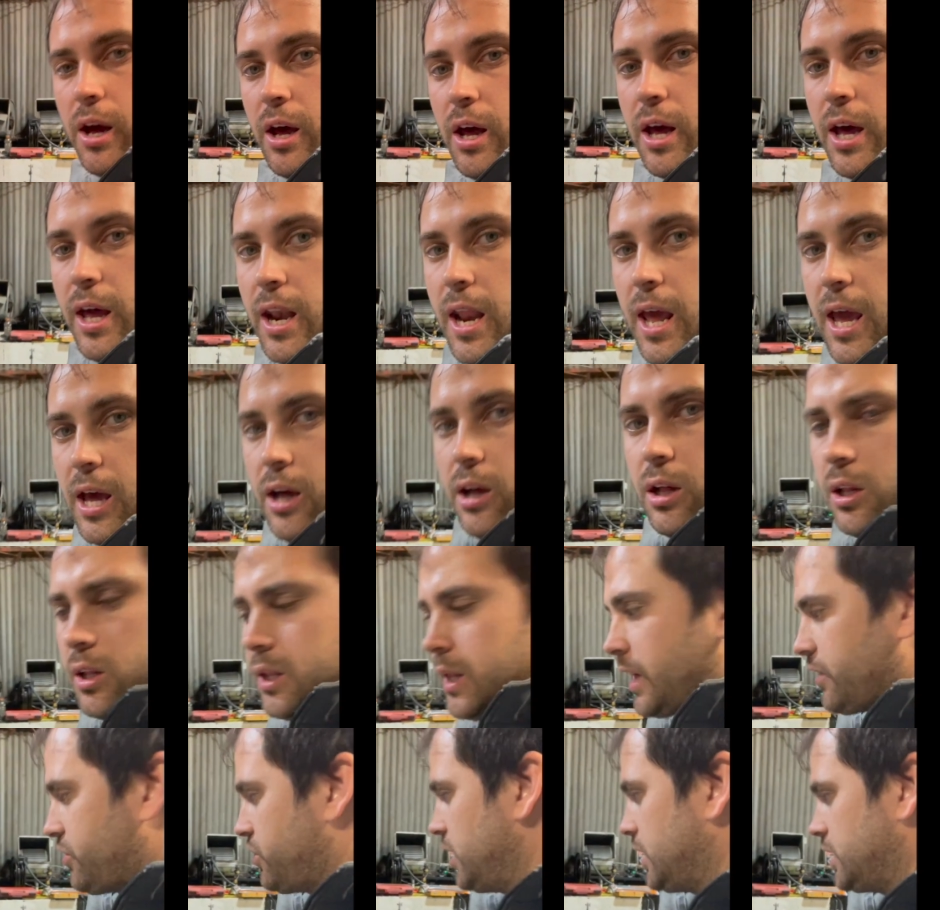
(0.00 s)
an
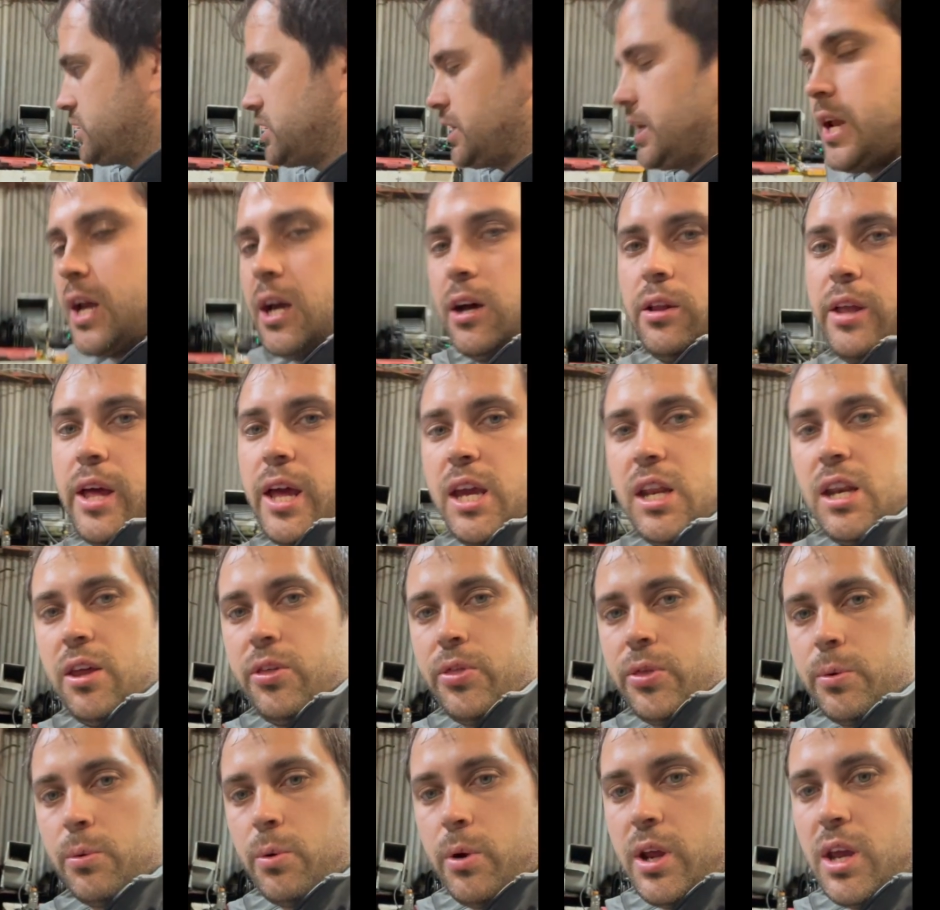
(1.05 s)
I think it's an
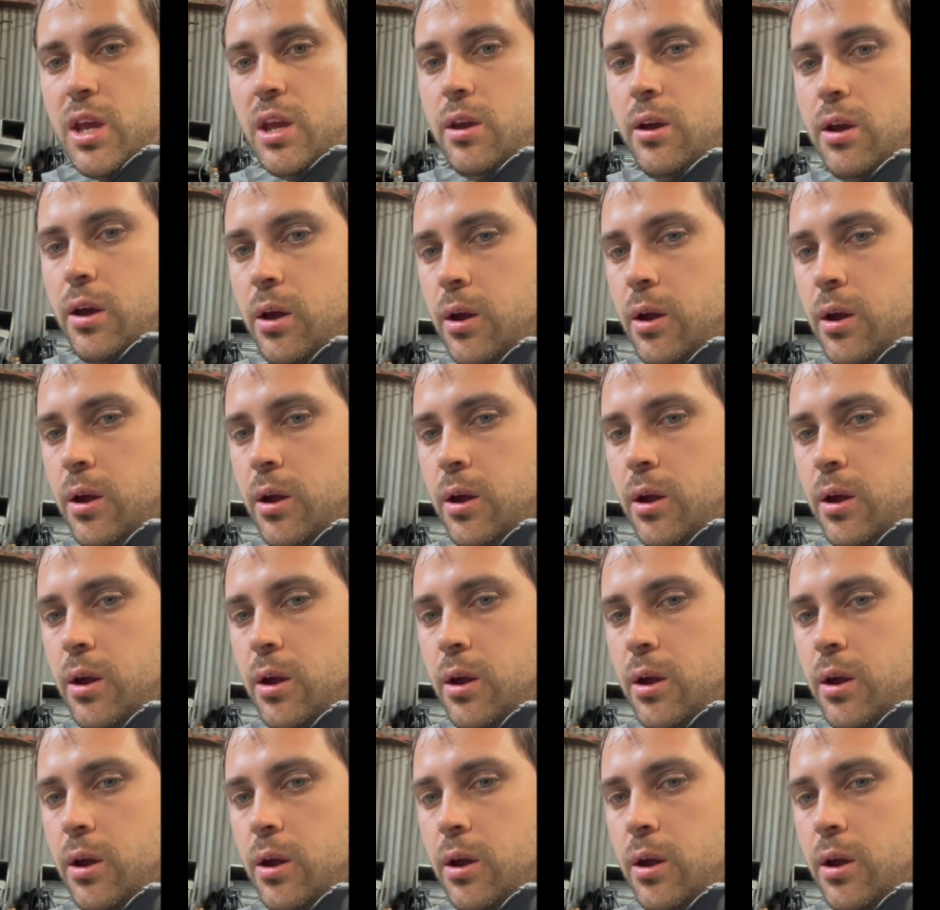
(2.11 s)
L83